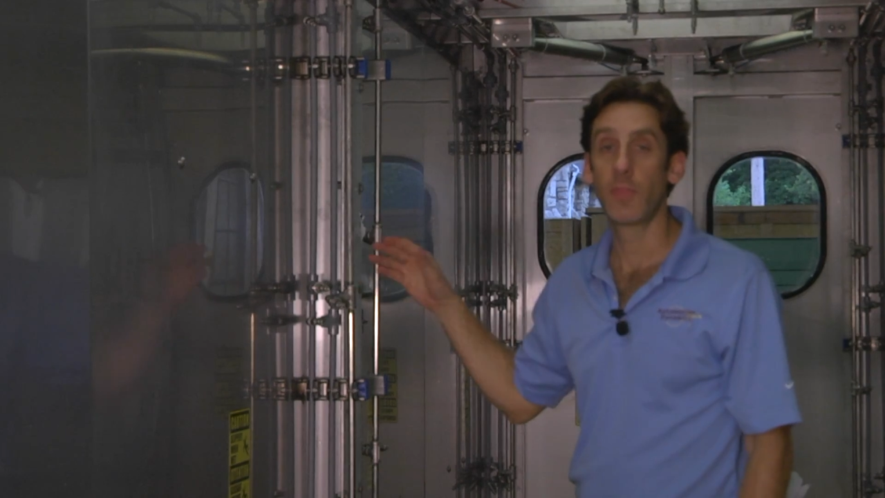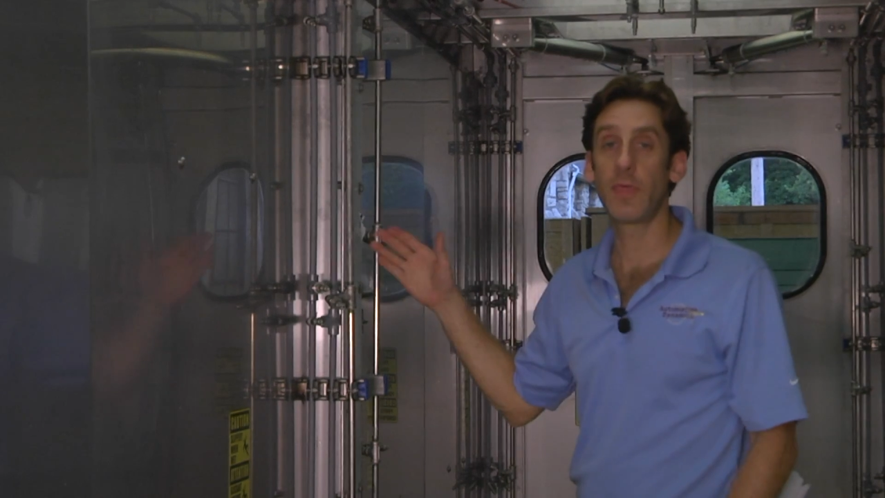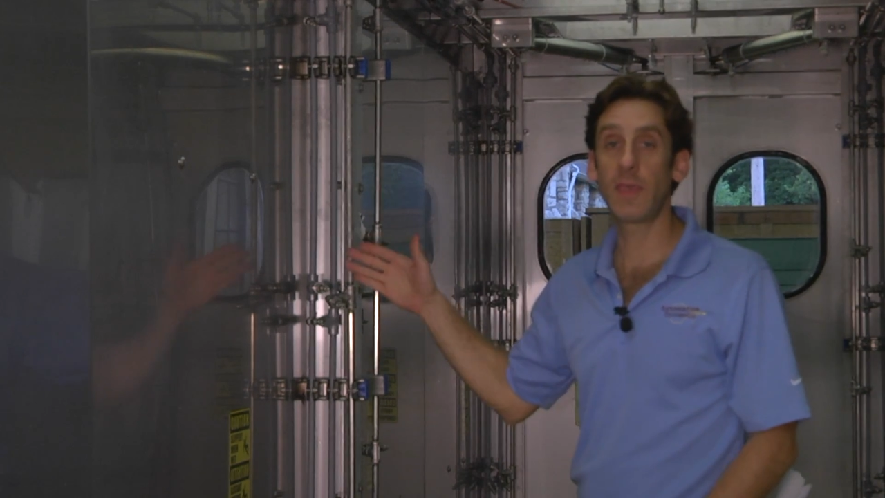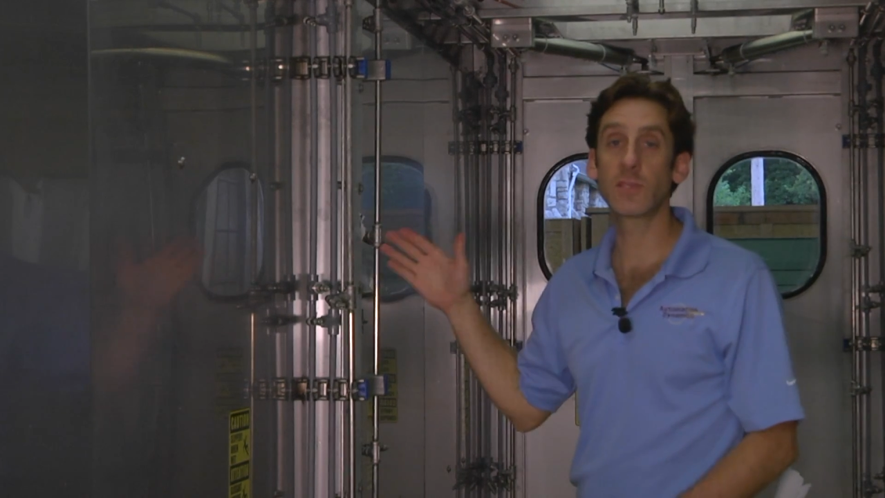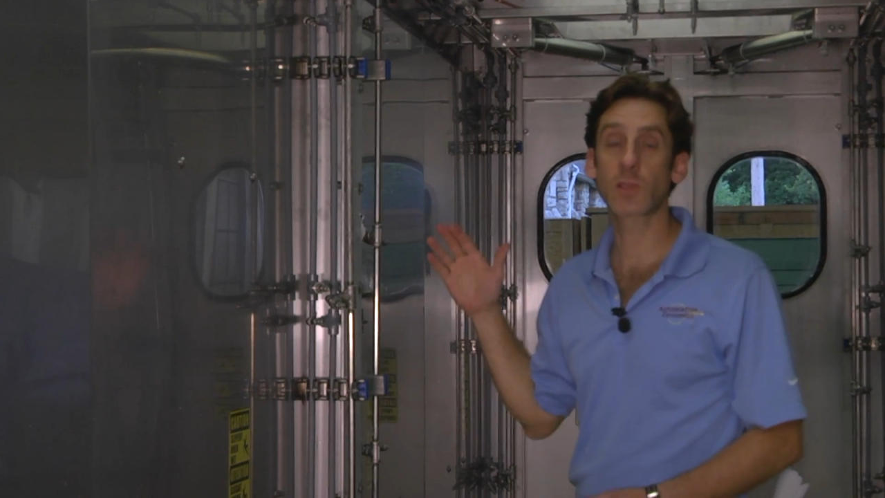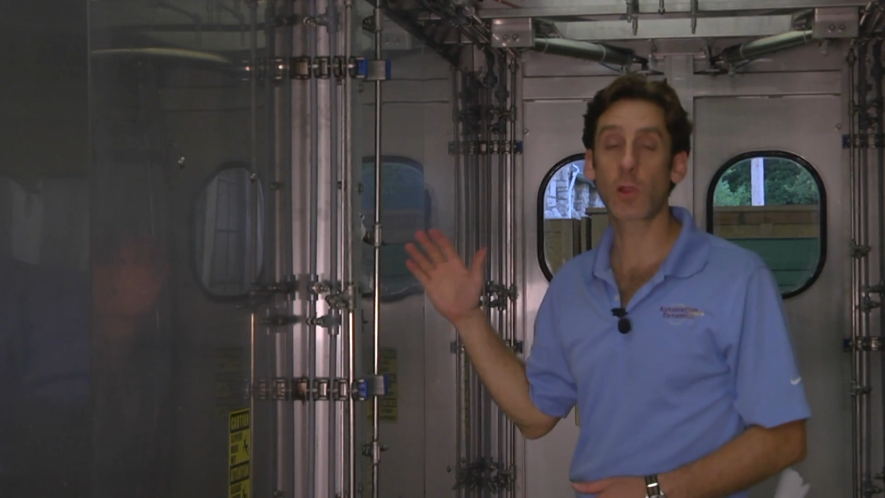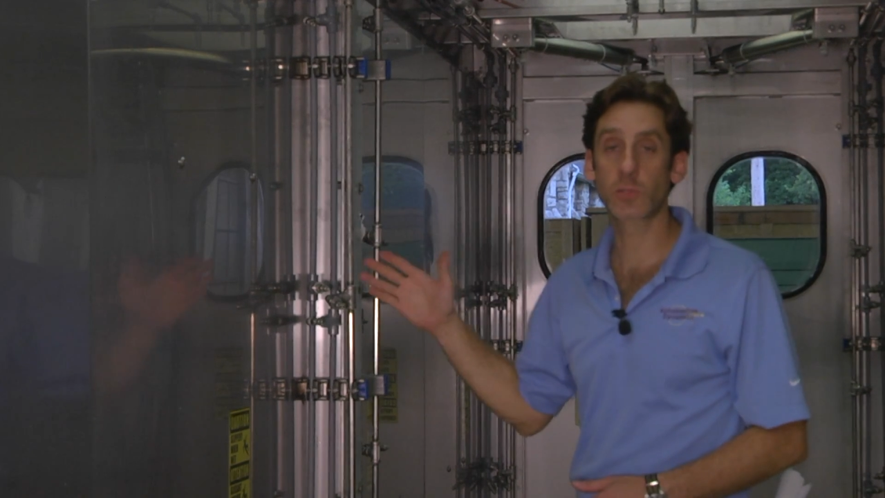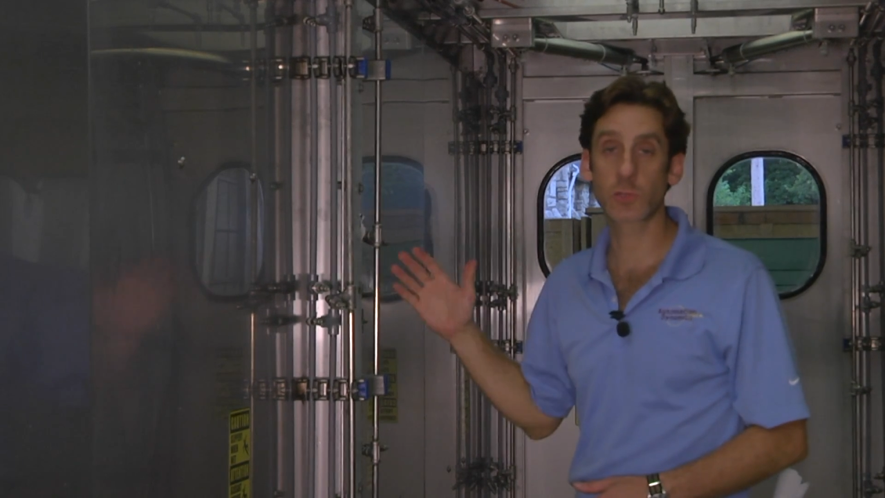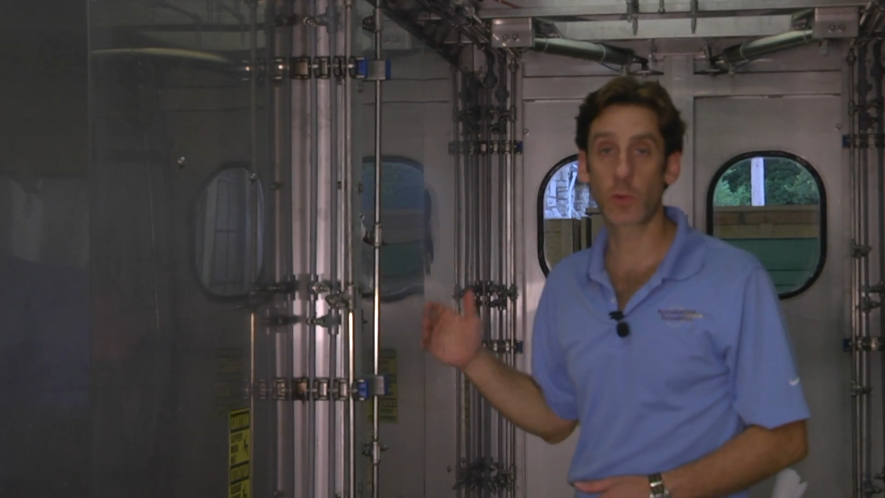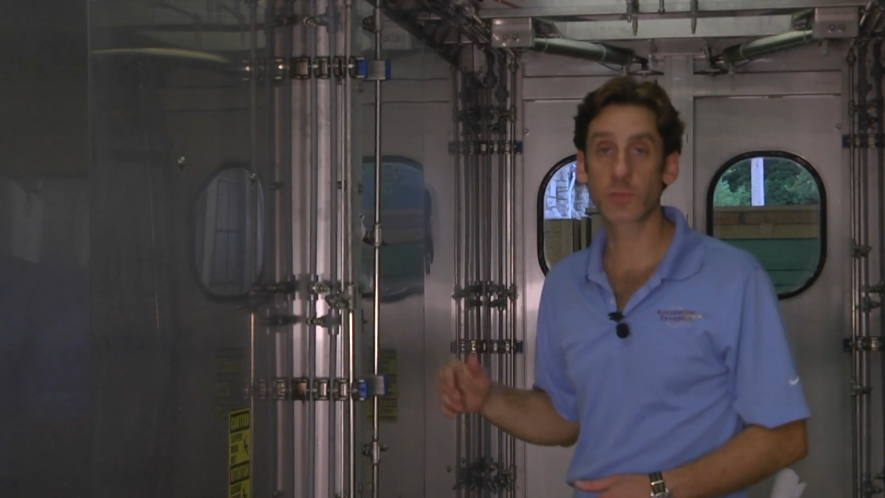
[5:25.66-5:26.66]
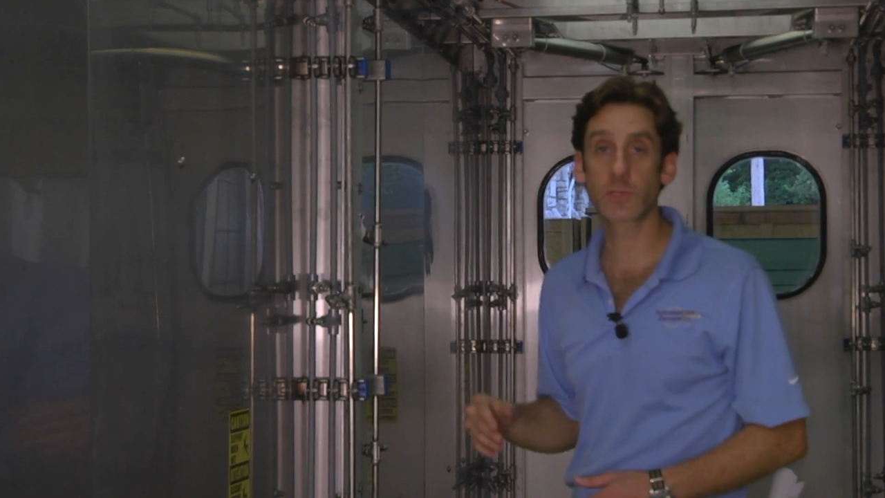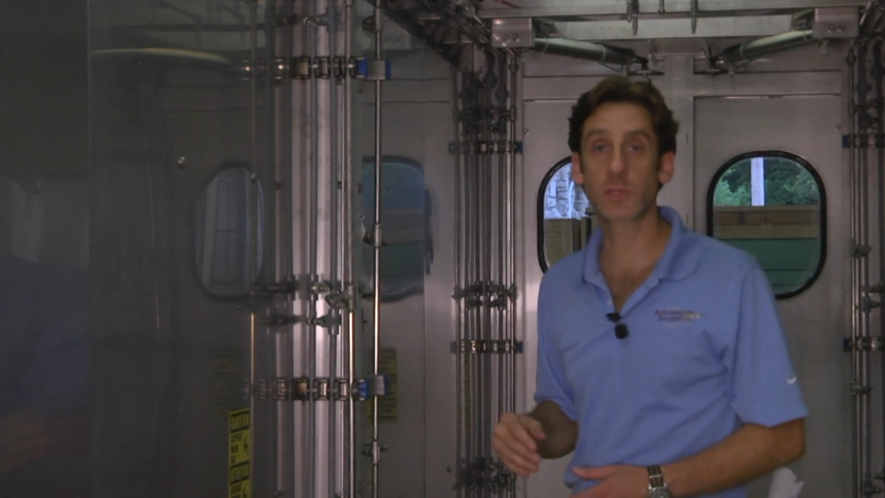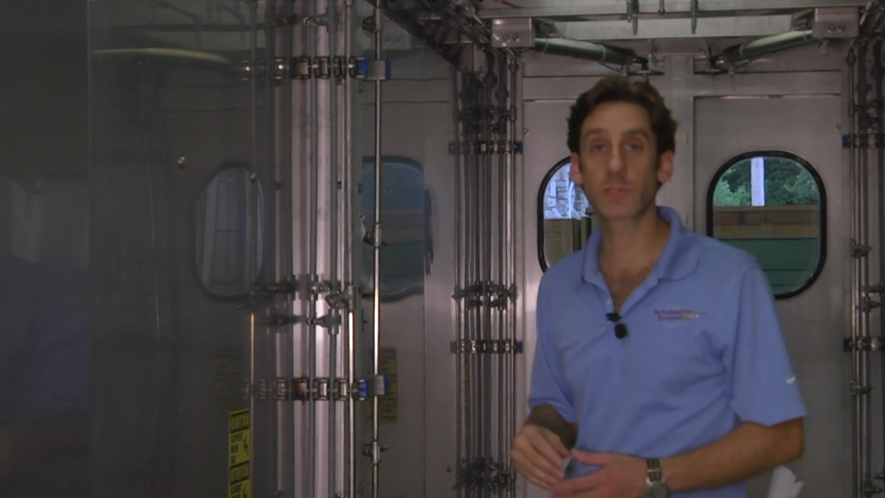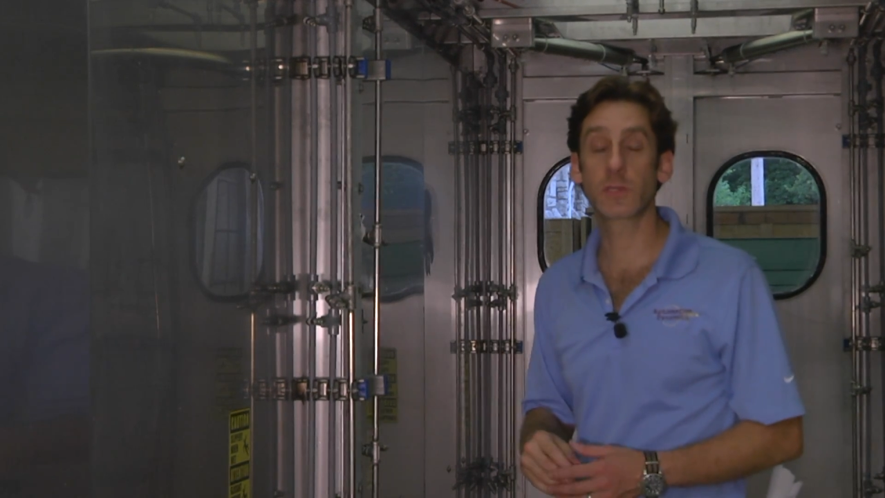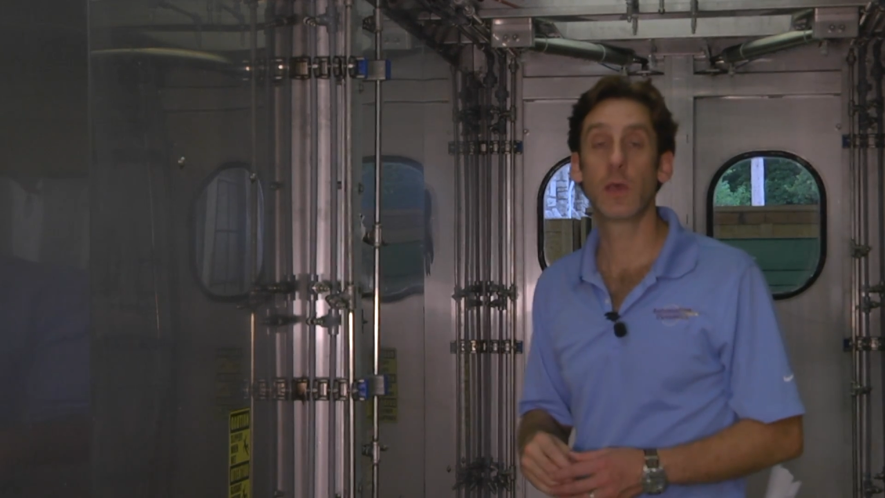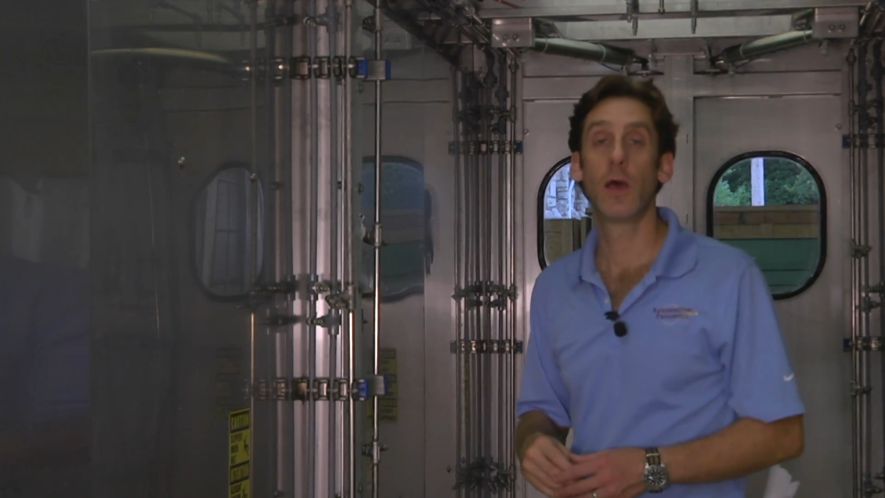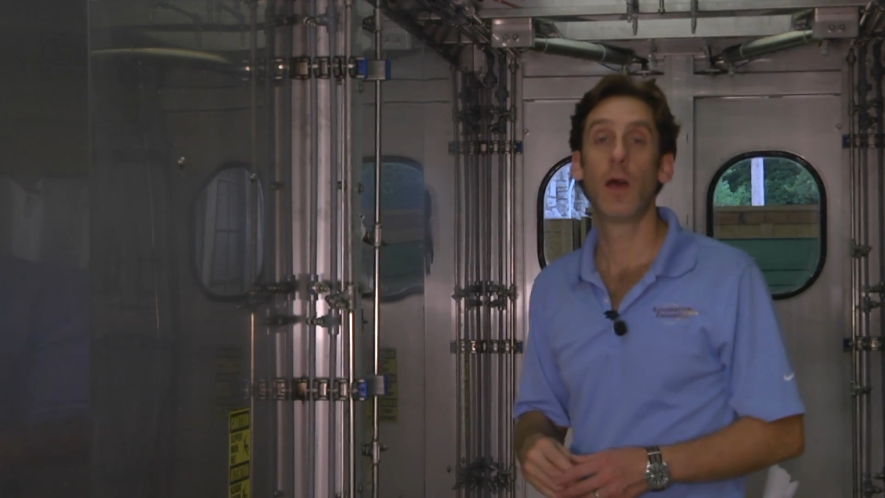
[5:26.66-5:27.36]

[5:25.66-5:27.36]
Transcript: These are sources